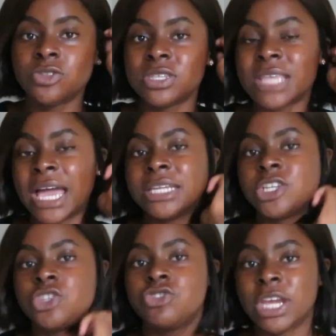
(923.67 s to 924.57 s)

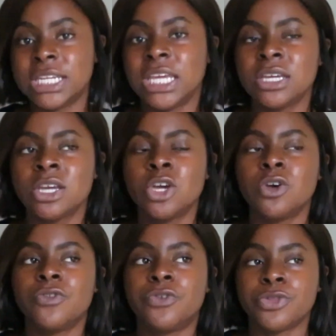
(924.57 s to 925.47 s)
stand training
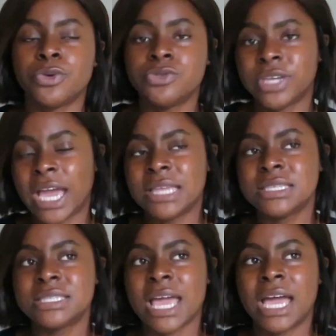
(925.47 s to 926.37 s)
for those who can
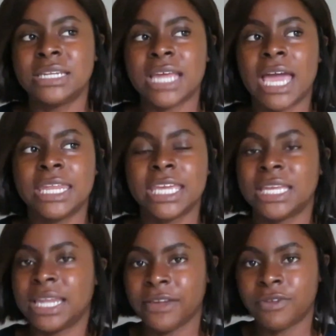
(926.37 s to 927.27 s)
stand, and
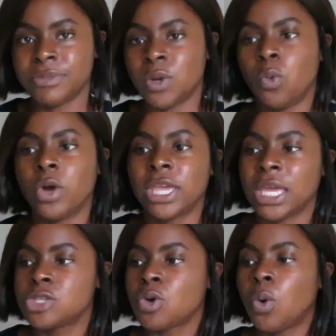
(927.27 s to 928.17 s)
again, like from their
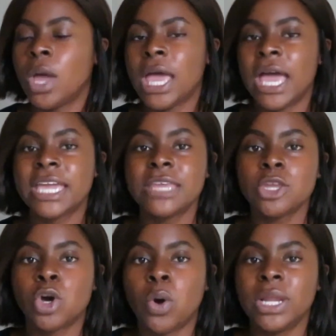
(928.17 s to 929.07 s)
walking. So again, the
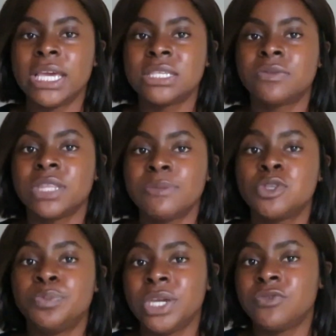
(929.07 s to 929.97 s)
goal is for them to
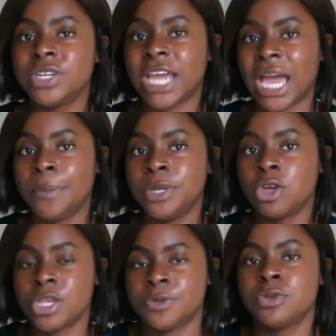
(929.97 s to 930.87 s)
be in rehab, be in the
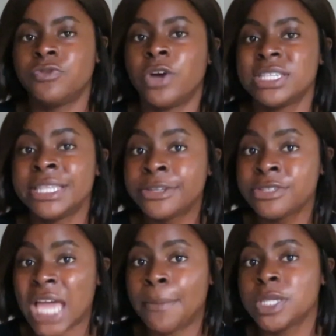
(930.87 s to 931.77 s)
hospital for as little
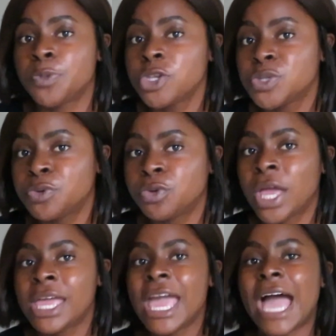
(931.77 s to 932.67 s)
time as possible,
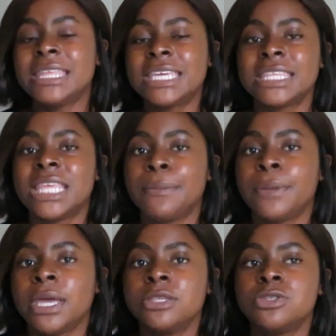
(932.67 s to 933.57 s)
and get them
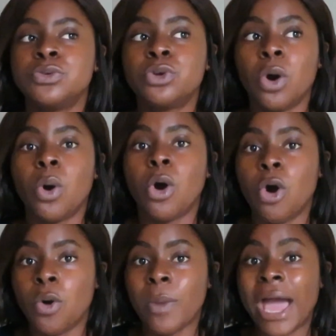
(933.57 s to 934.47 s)
to go
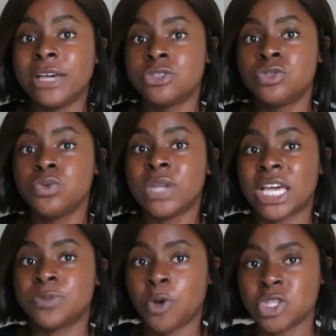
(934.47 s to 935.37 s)
home as soon
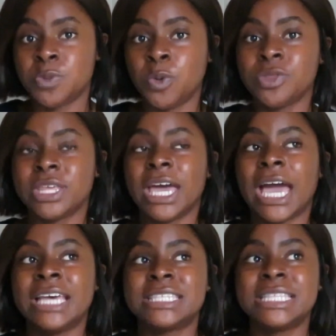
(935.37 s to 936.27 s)
as possible with
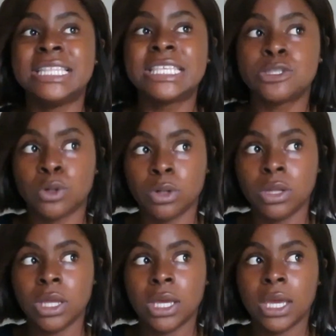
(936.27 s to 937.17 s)
as little